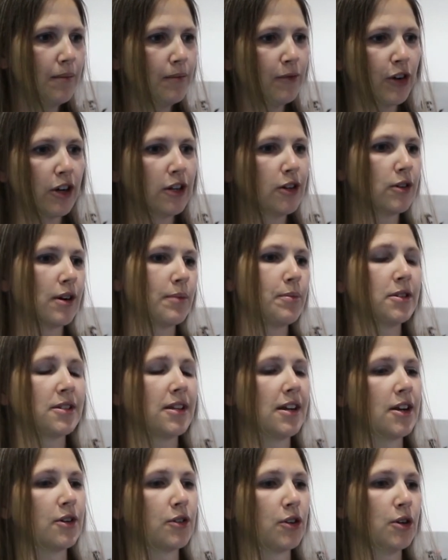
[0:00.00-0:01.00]
for
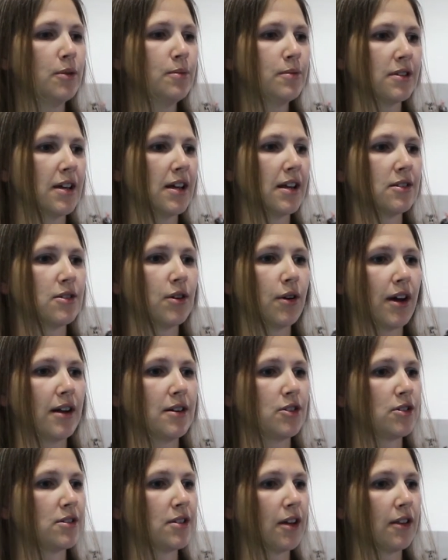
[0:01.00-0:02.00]
underrepresented groups. And so I
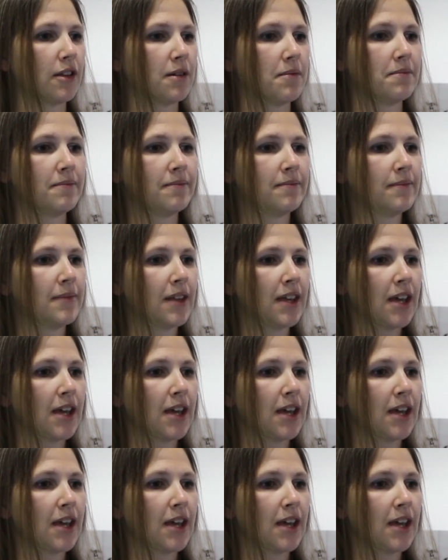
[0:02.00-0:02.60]
just tell them,